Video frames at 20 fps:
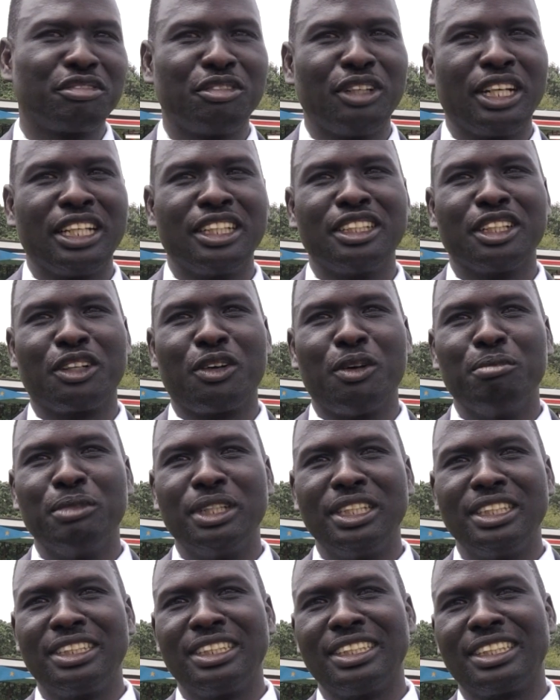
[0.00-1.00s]
when the
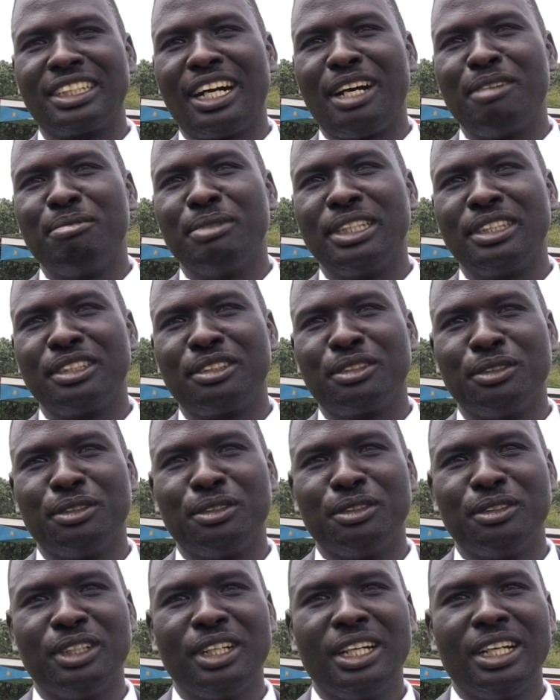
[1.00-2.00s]
community coming
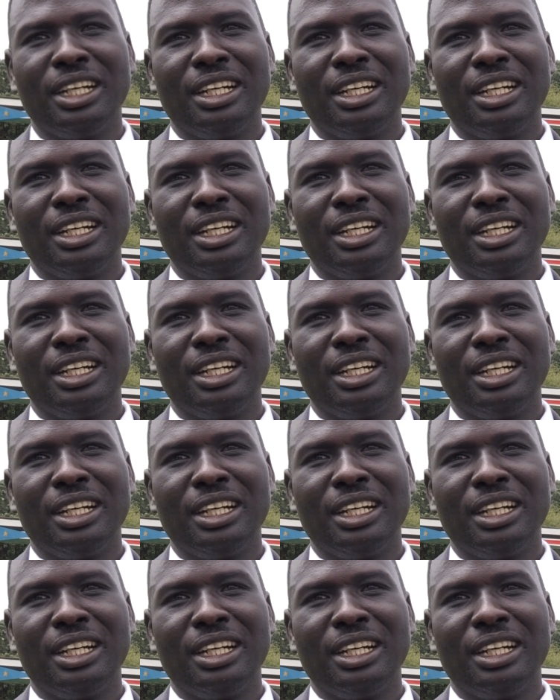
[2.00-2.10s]
to